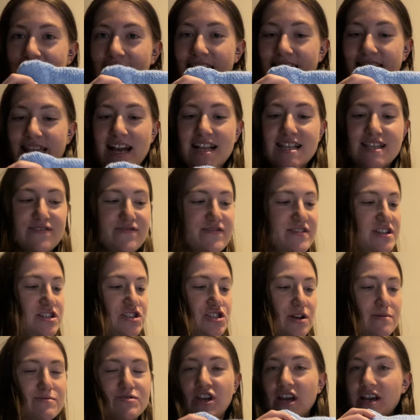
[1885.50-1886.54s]
that's
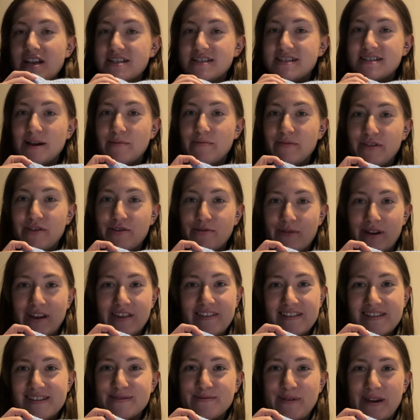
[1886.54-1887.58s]
finished object number 3
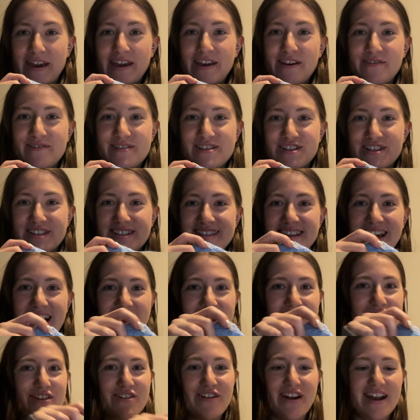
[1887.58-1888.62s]
this week, which is
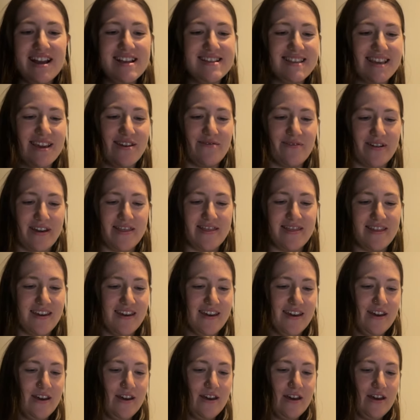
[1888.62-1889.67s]
kind of crazy with
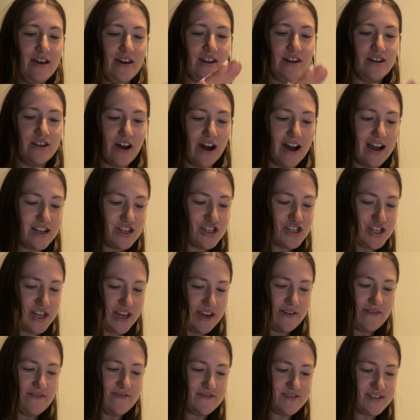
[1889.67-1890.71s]
night
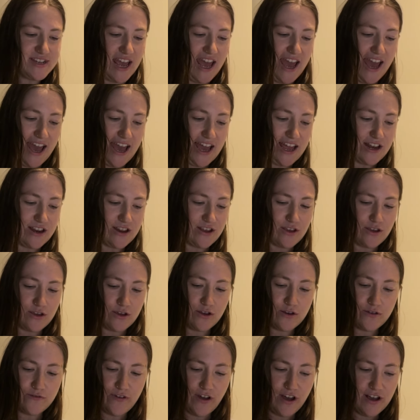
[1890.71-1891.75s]
shift and
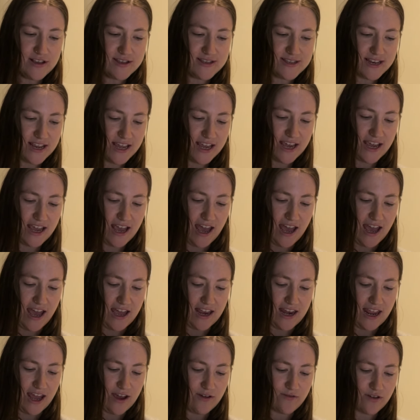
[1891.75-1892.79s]
university
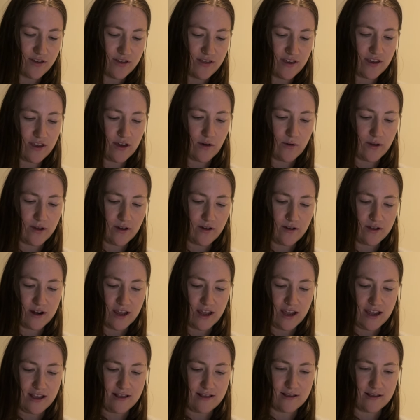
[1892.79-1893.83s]
and everything going on
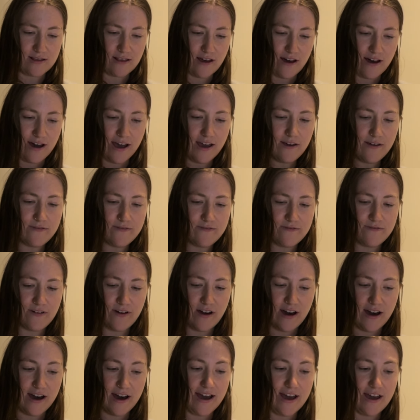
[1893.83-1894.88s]
in life.
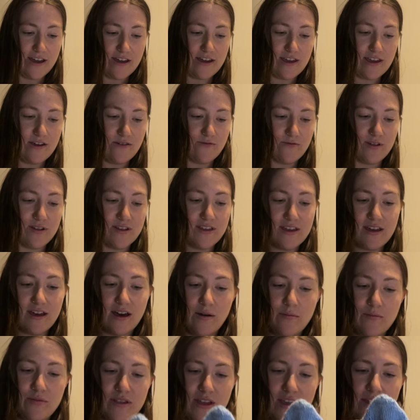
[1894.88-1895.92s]
I really
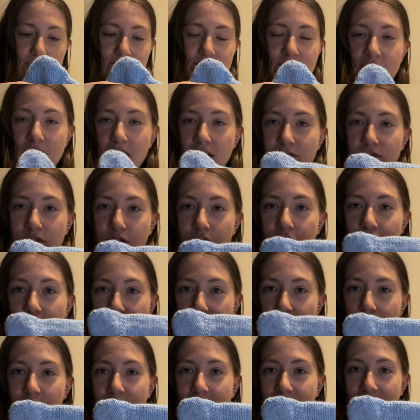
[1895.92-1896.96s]
can't believe that I've got
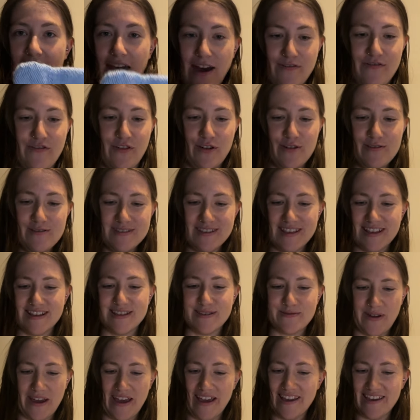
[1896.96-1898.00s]
3 FOs
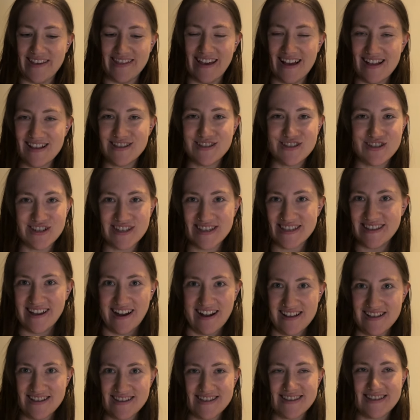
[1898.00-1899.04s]
this week. That's just
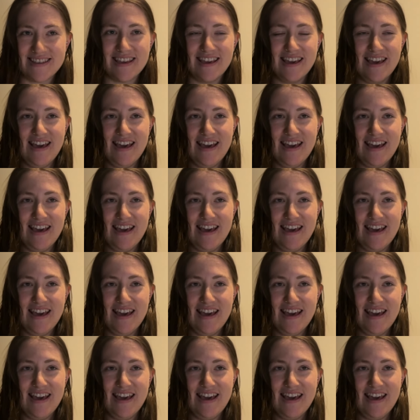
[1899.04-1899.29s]
nuts.